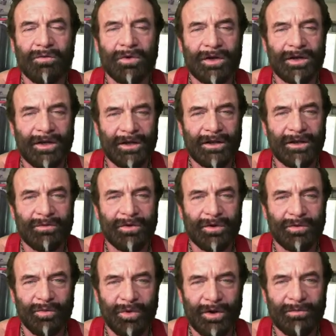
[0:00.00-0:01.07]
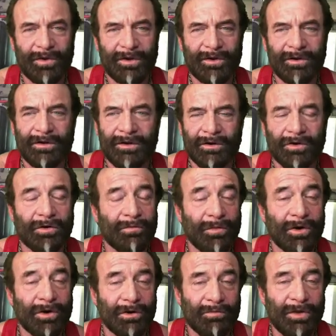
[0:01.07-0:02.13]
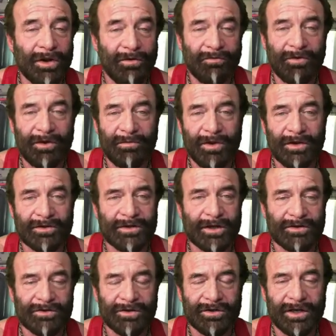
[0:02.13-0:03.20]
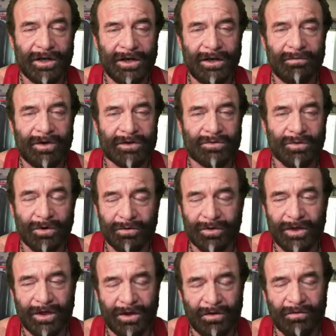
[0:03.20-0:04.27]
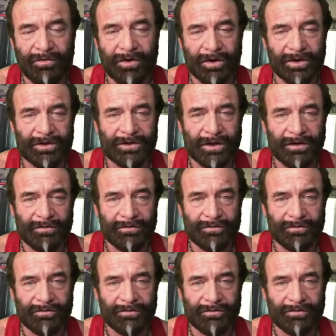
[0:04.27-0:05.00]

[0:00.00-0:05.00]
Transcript: when dealing with women or, or male female sexual dynamics. Where would they go for all this stuff?